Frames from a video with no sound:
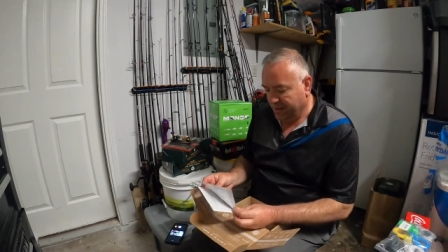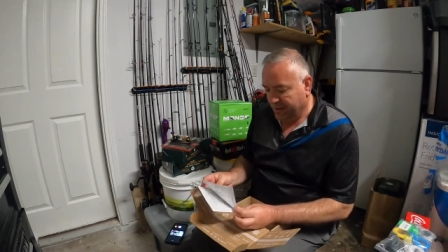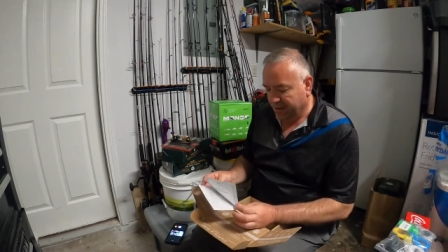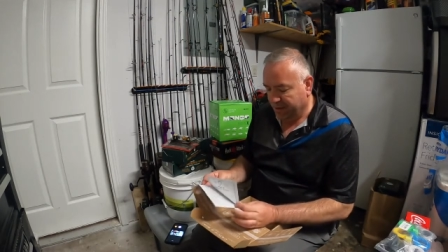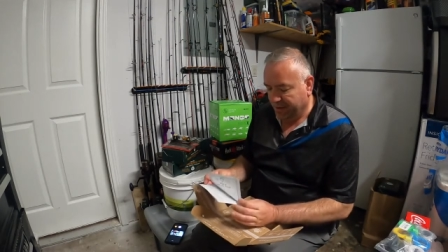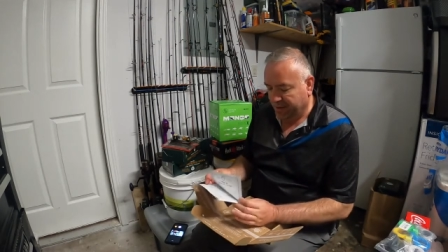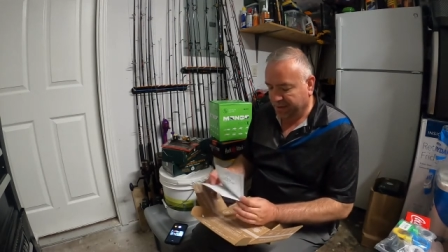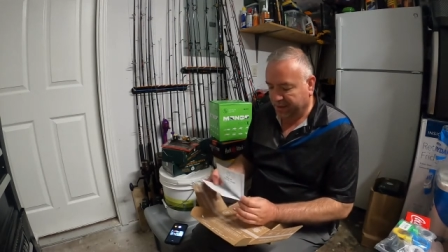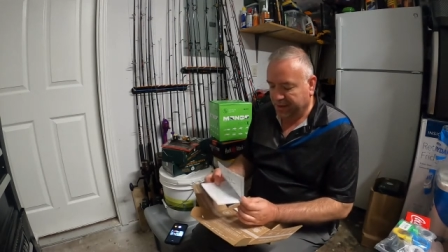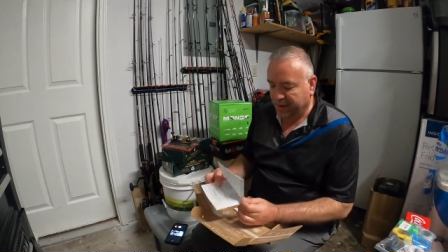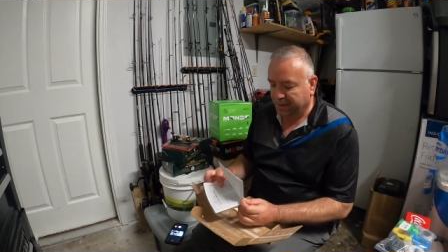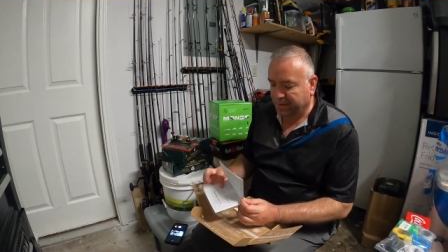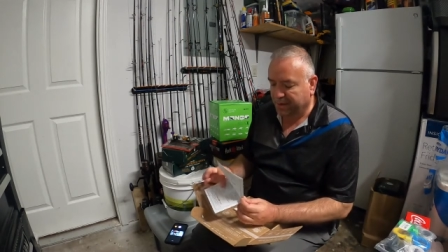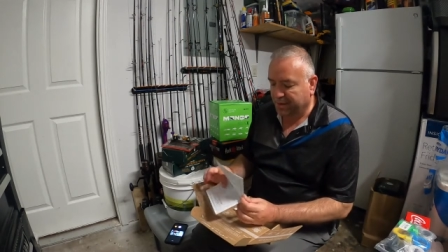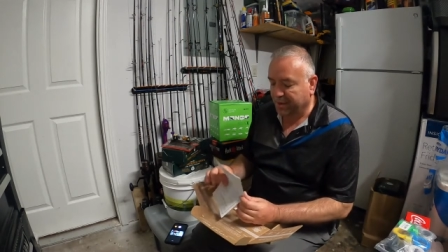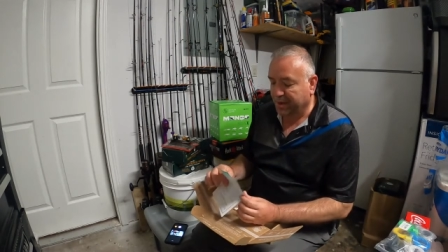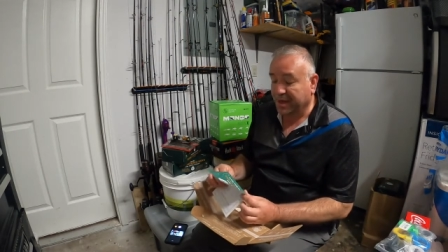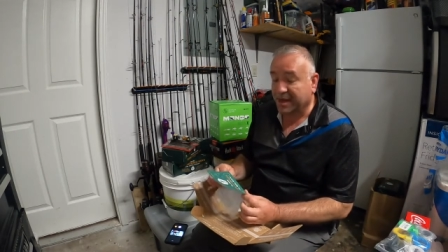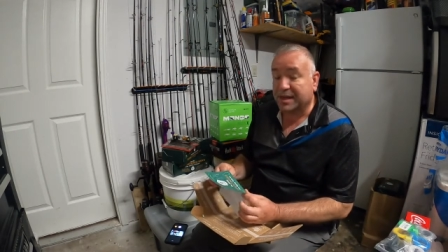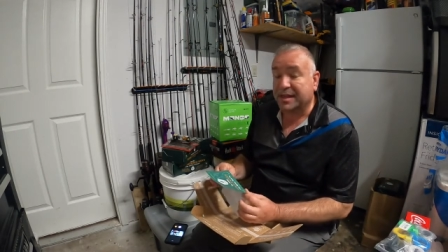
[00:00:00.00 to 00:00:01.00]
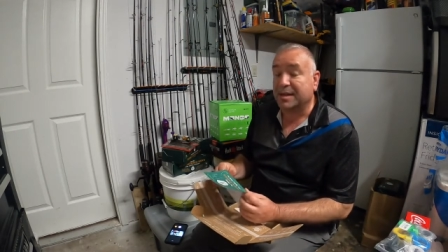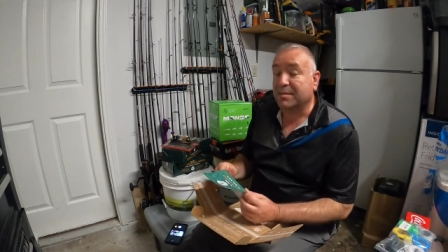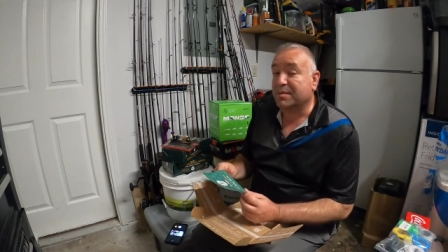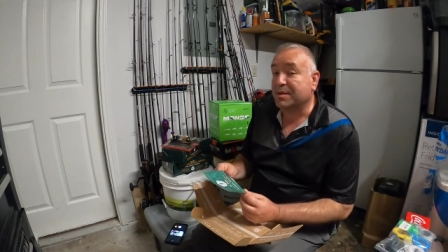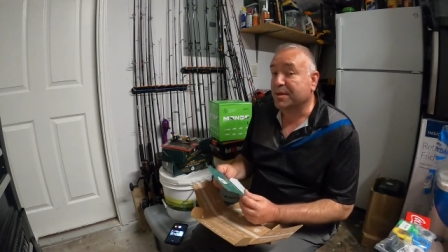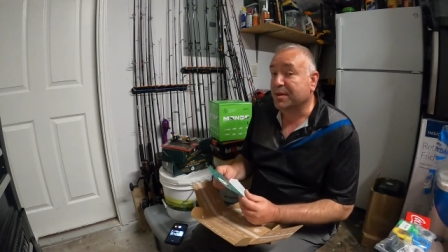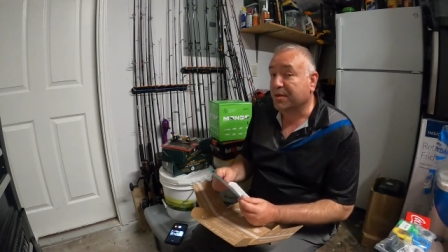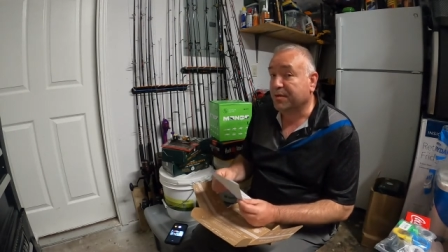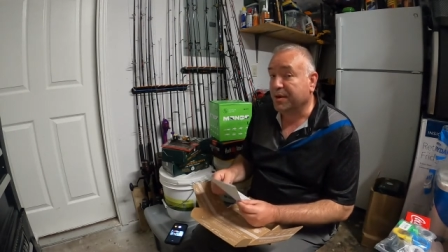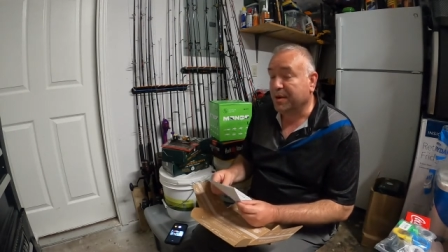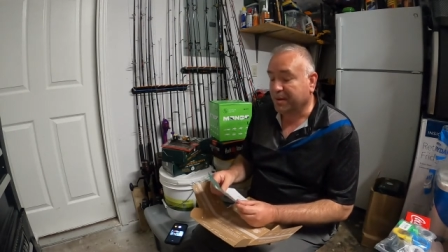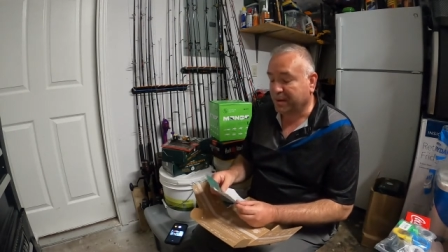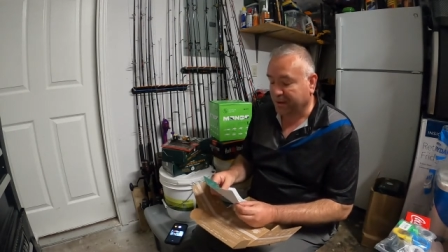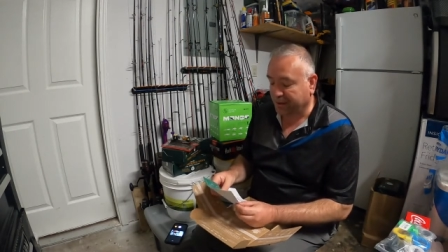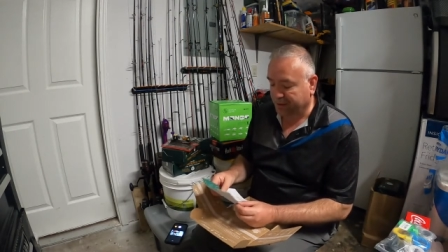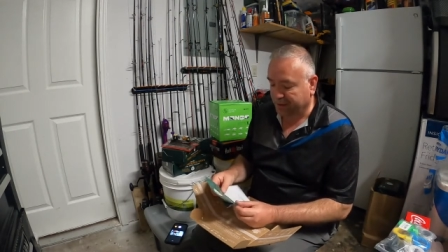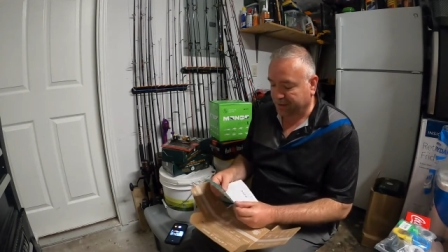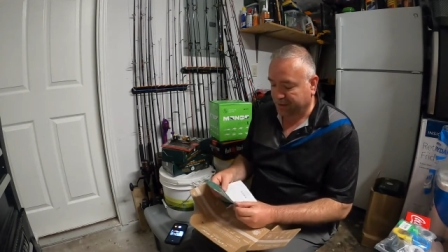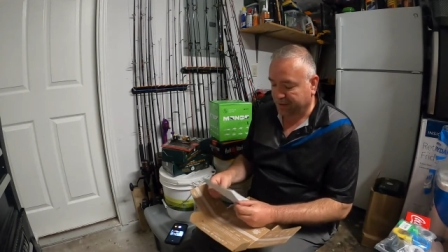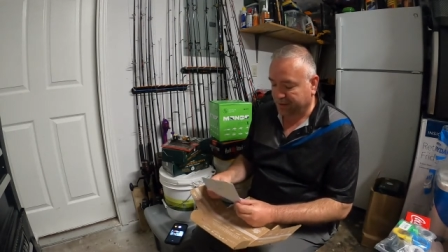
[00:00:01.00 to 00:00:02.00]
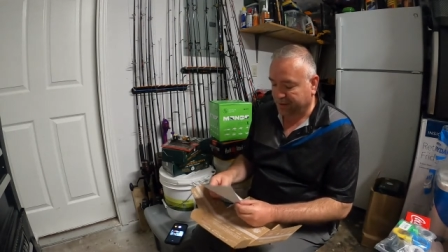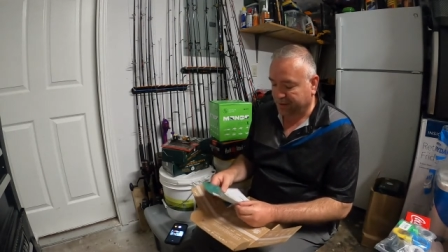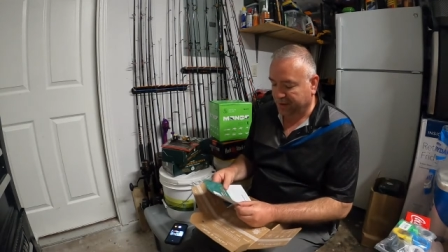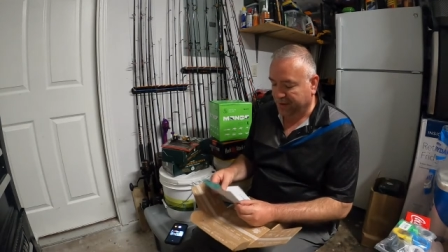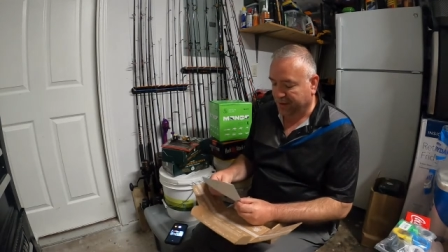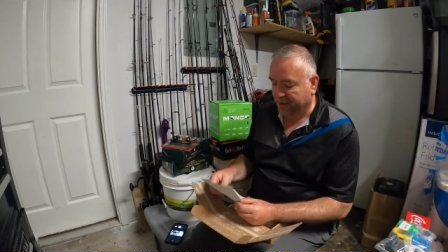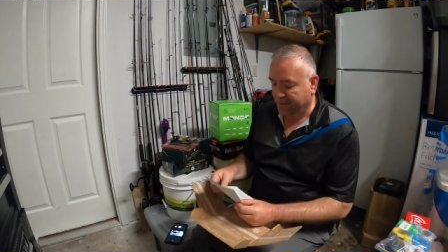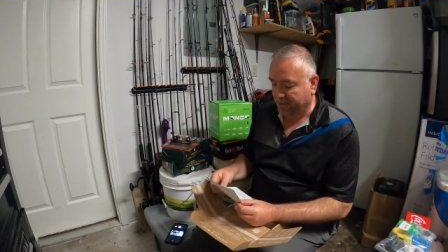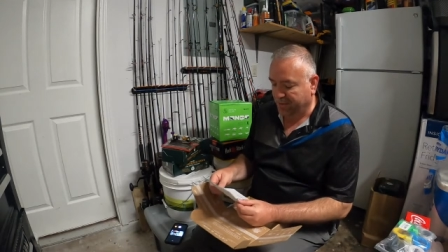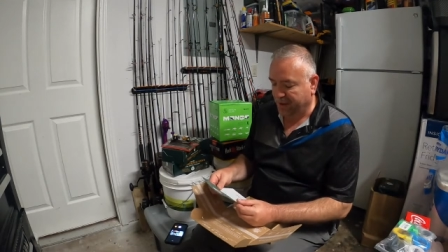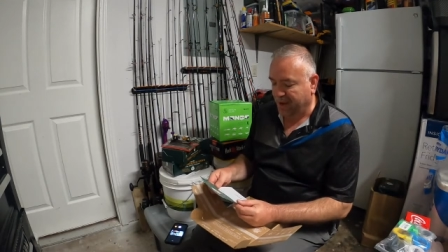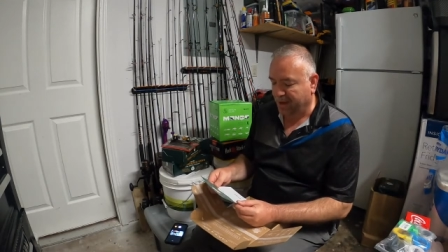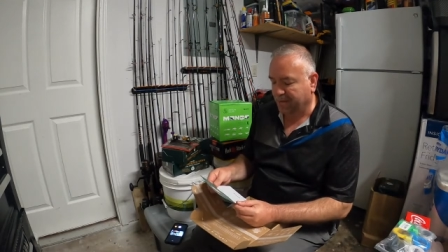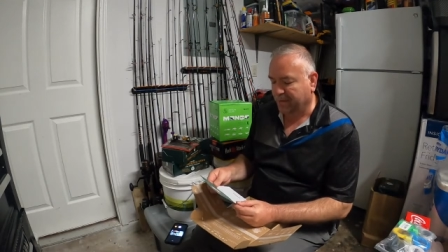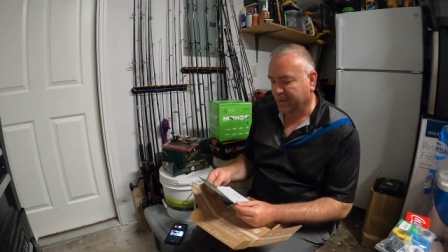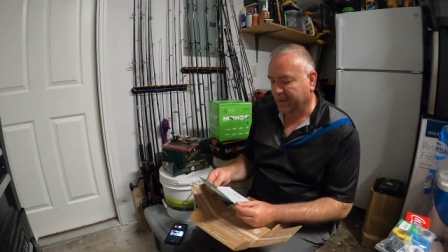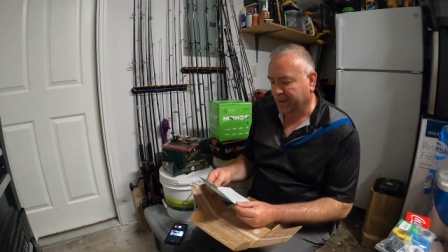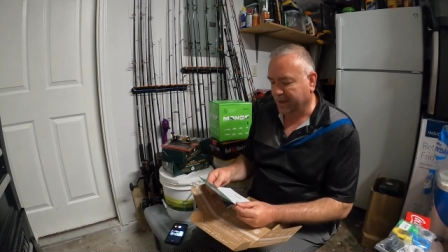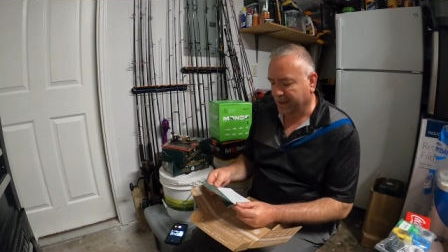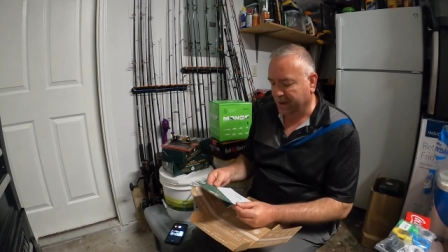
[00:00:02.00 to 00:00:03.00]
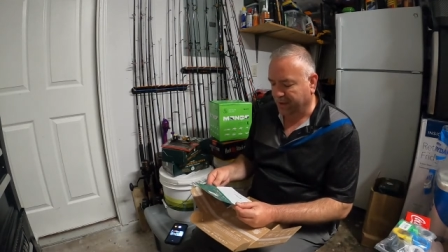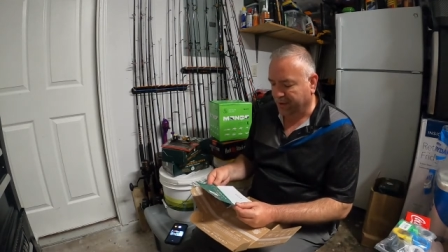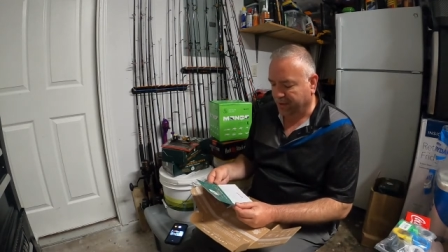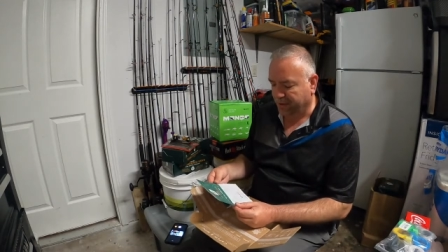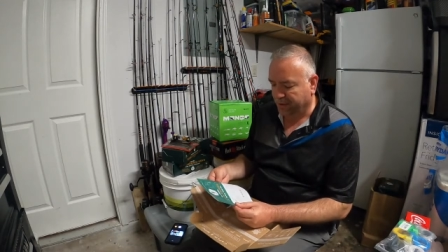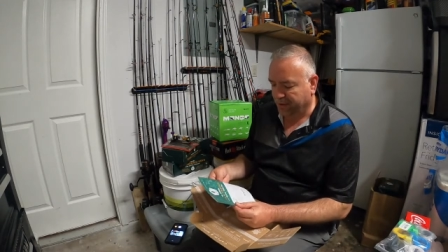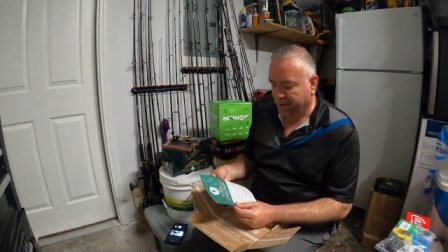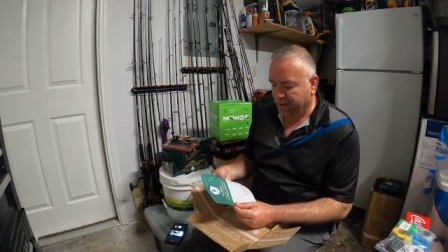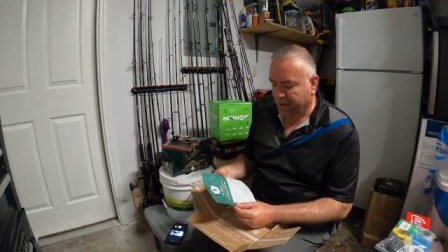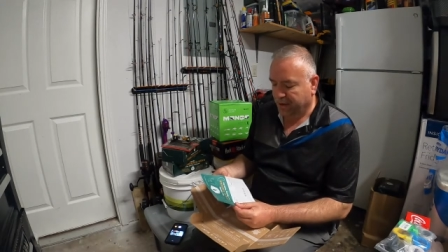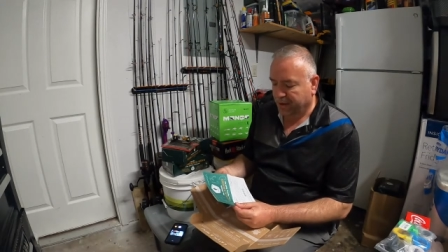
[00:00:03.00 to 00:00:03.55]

there seems to be a tips and tricks pamphlet in here,